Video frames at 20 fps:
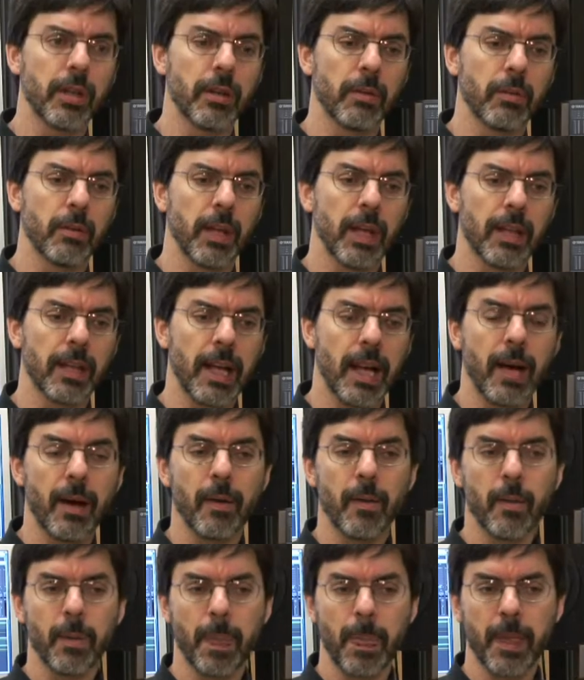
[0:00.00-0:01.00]

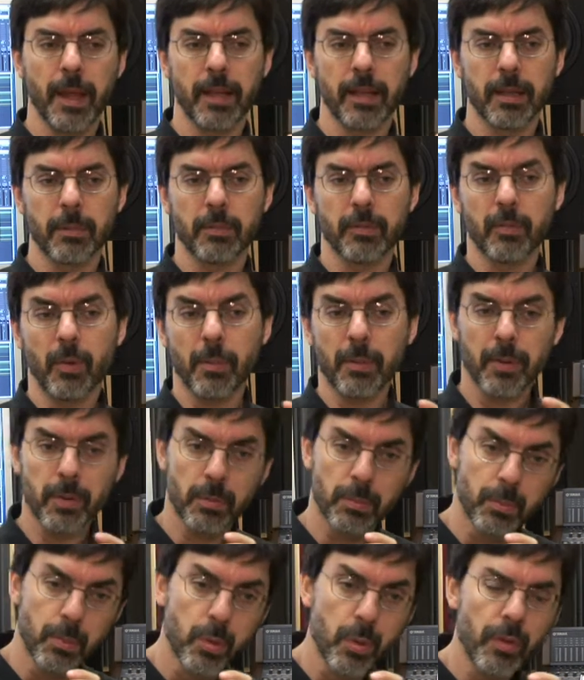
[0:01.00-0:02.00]
allow the performer
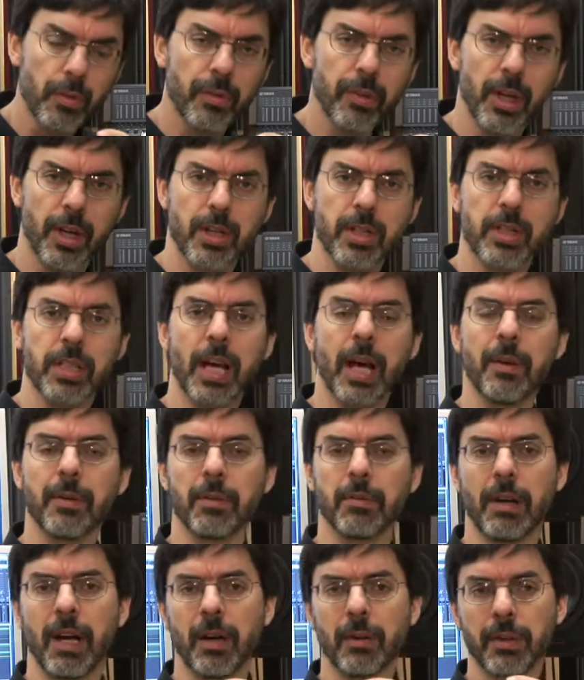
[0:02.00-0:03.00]
to move their sound
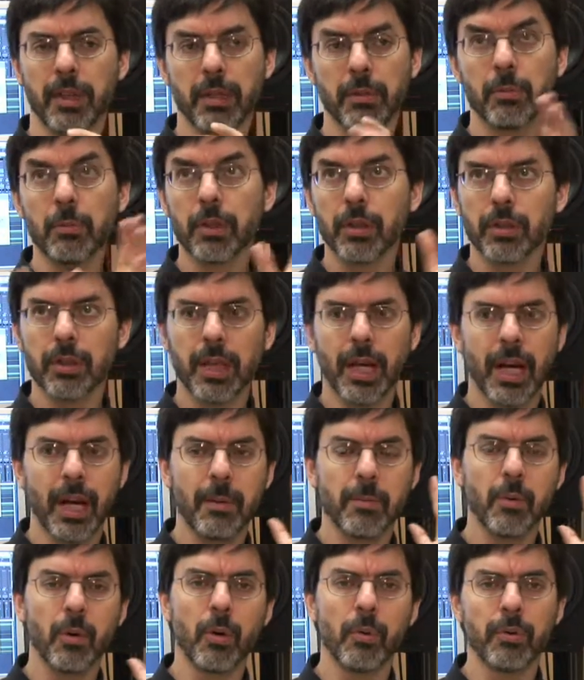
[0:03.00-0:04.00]
around in real
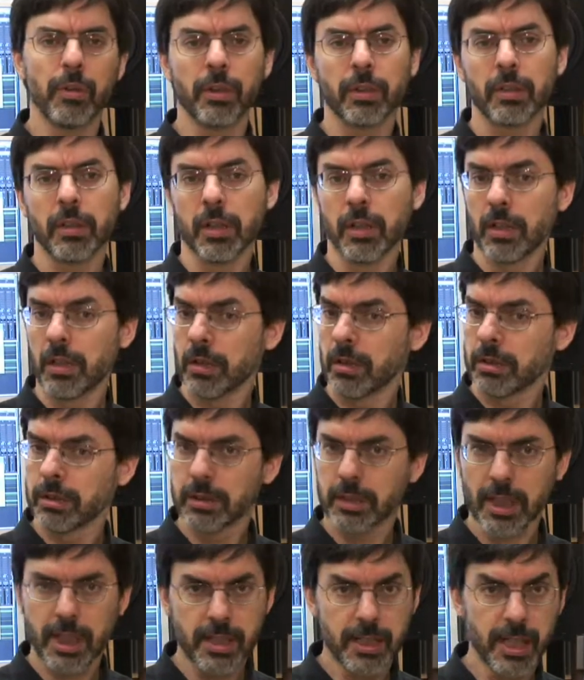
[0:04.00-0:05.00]
time over,
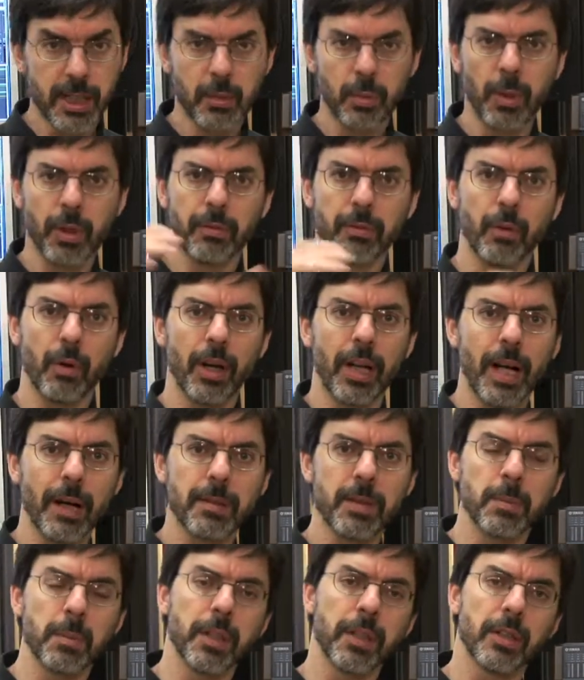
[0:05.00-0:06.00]
let's say, 24
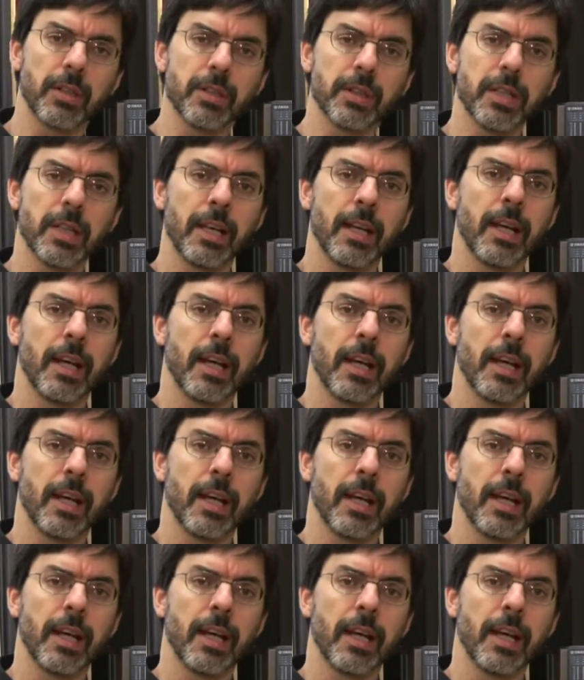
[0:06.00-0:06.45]
loudspeakers,